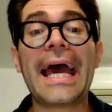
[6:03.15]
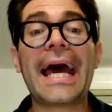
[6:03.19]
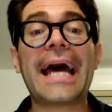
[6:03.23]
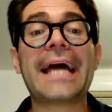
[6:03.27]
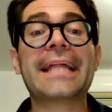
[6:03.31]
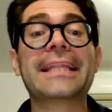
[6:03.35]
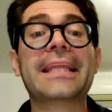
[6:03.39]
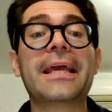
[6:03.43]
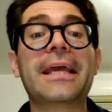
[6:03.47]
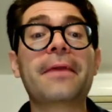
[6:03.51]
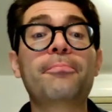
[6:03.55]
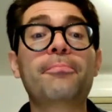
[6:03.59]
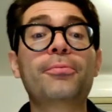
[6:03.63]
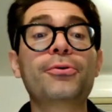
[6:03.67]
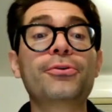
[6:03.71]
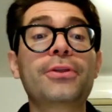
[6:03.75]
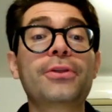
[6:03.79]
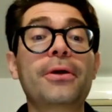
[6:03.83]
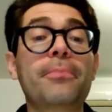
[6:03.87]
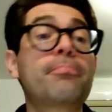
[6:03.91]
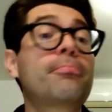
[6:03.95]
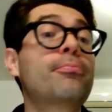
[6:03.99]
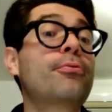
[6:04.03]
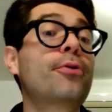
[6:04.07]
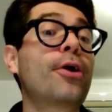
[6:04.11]
and they put
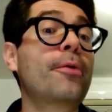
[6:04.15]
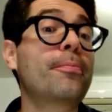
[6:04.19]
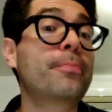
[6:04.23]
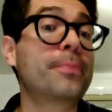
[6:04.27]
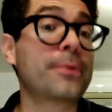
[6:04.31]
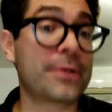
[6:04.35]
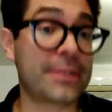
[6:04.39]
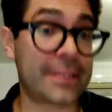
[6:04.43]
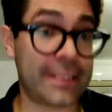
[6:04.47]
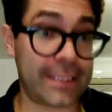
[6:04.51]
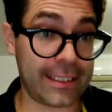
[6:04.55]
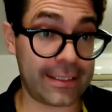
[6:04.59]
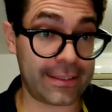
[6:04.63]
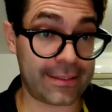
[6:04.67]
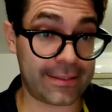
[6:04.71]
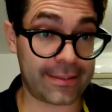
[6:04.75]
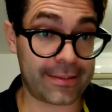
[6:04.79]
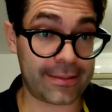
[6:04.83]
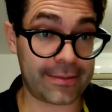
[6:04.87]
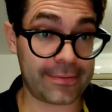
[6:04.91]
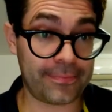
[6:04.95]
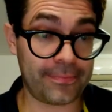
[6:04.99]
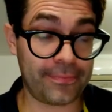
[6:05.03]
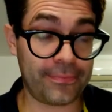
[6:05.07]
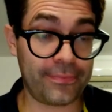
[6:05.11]
the
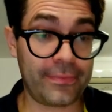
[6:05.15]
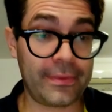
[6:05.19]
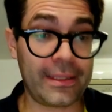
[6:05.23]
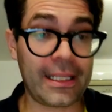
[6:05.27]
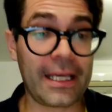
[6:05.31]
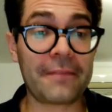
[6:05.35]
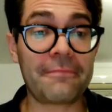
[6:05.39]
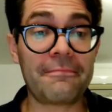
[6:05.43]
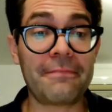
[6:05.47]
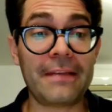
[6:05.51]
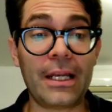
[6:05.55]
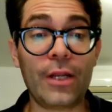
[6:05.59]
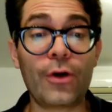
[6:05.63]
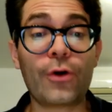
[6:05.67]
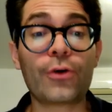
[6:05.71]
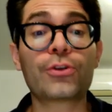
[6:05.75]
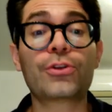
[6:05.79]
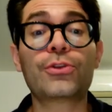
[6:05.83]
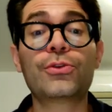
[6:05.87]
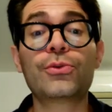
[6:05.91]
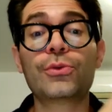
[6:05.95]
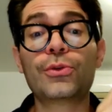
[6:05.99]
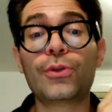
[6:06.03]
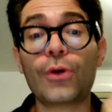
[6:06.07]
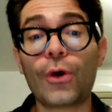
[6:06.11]
properties that belong
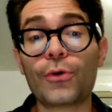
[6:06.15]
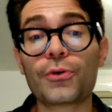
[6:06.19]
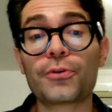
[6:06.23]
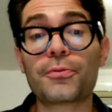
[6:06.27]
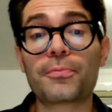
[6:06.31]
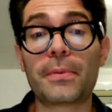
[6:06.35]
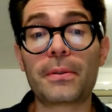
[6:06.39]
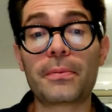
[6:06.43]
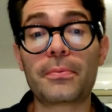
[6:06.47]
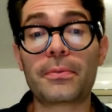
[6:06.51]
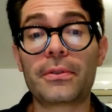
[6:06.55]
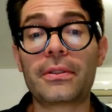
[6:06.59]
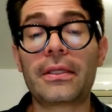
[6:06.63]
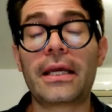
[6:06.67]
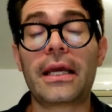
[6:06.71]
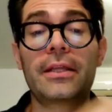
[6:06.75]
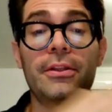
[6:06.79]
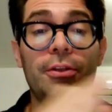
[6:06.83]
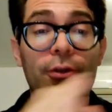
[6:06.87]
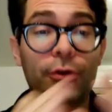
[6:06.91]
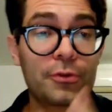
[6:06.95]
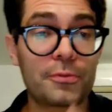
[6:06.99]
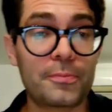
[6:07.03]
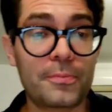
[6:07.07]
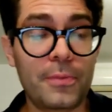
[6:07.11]
to those people
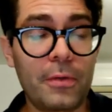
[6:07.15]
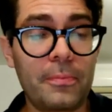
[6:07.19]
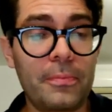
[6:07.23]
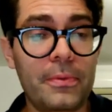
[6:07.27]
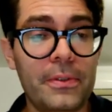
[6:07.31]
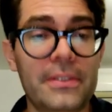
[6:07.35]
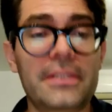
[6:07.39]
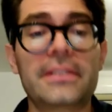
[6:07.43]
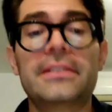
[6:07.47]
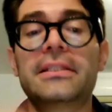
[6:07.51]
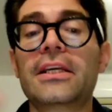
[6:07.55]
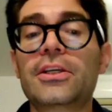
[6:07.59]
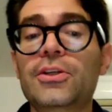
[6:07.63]
and those properties.